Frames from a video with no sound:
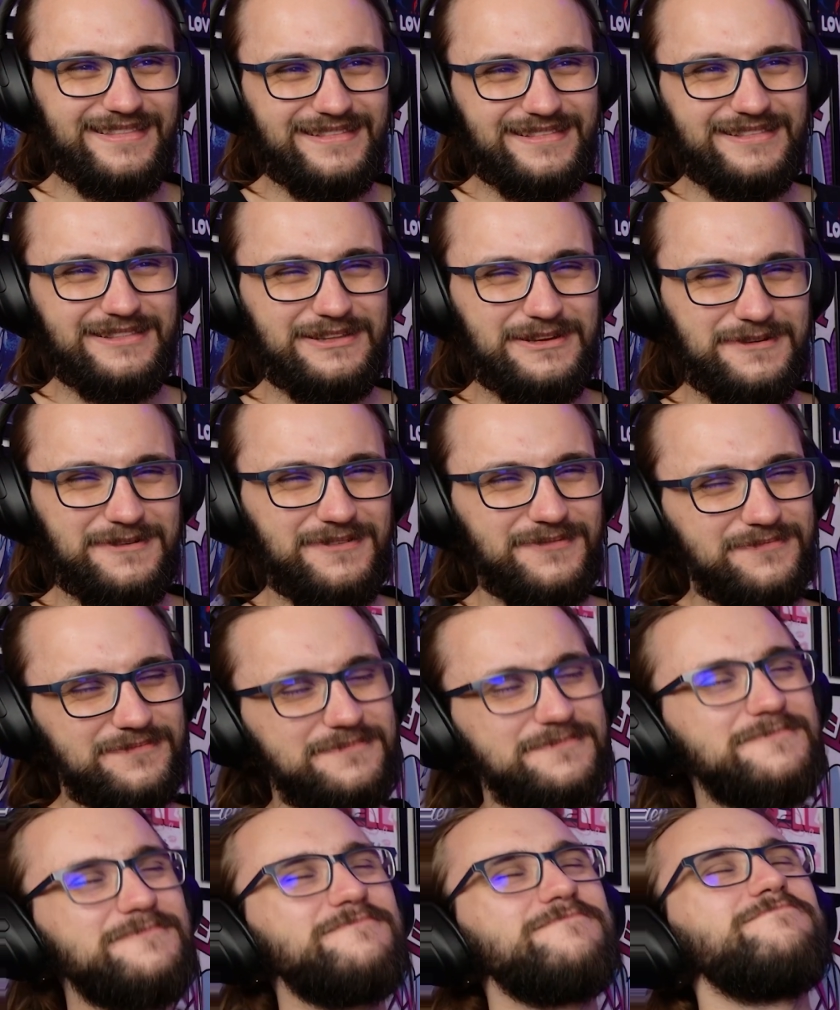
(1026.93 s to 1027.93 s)
I want to send
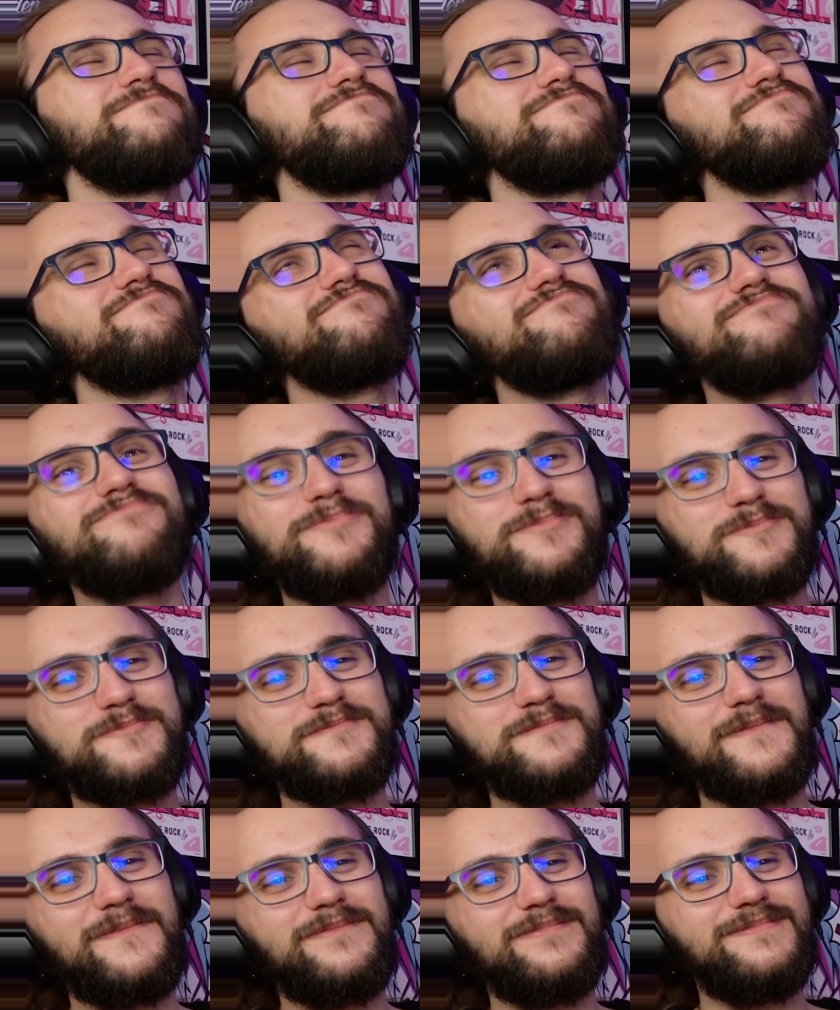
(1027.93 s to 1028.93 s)
you to
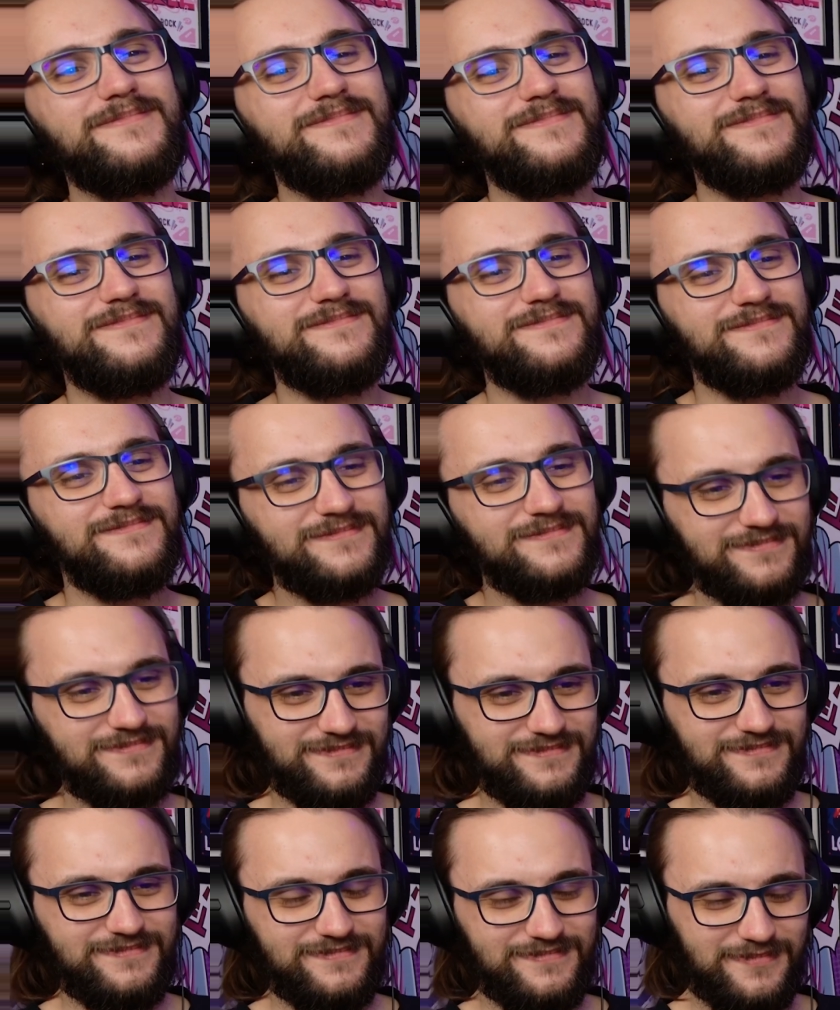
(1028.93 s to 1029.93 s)
your
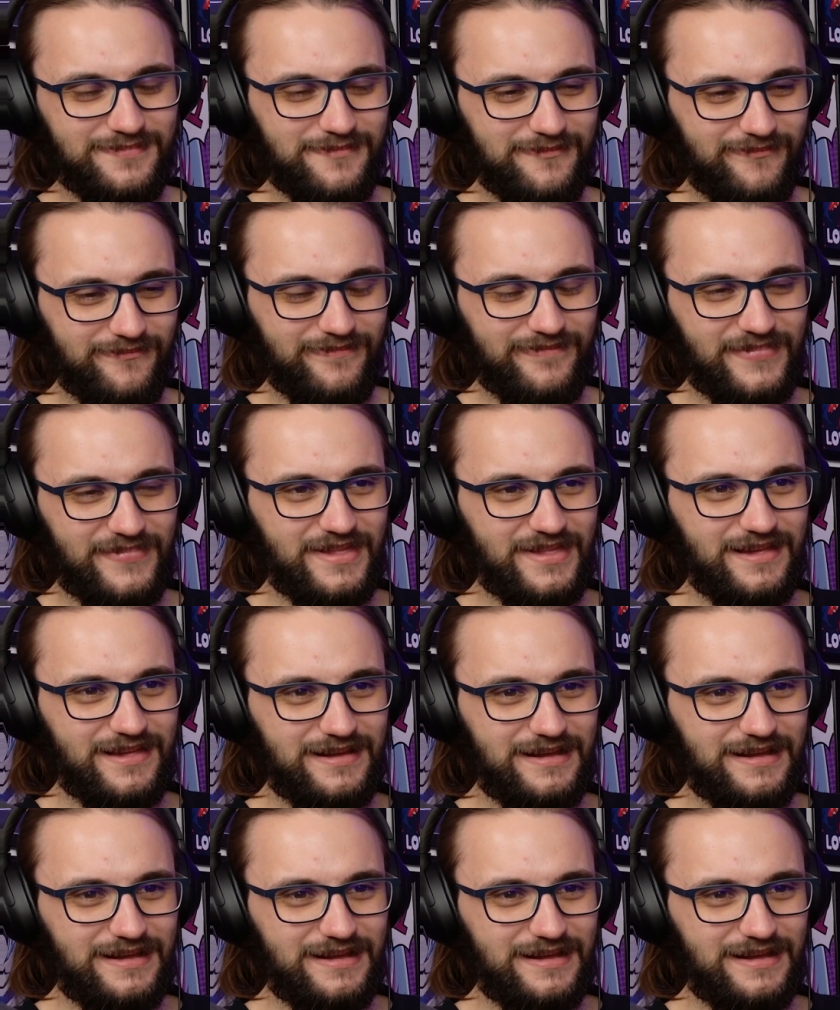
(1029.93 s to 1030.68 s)
favorite place. I want to send you